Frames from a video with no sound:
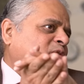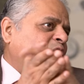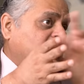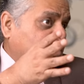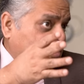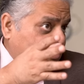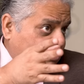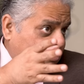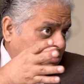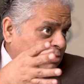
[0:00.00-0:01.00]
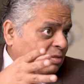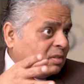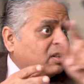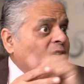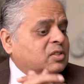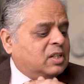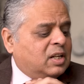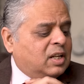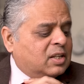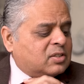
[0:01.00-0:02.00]
which is
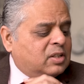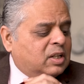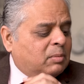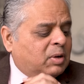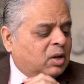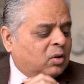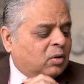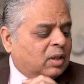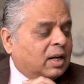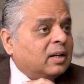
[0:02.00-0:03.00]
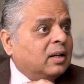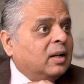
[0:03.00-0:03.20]
CDS, DMA and all that.